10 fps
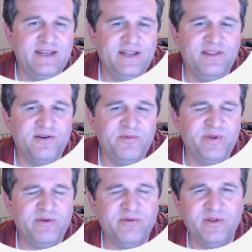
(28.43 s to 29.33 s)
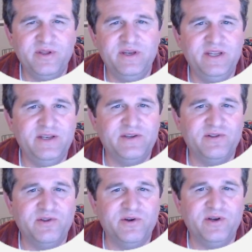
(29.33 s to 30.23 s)
I thought it'd be really neat to
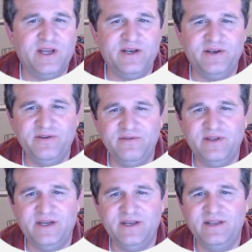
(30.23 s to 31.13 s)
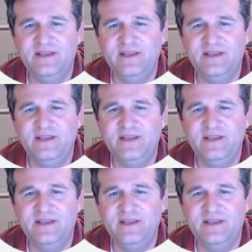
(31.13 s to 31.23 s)
learn how to do that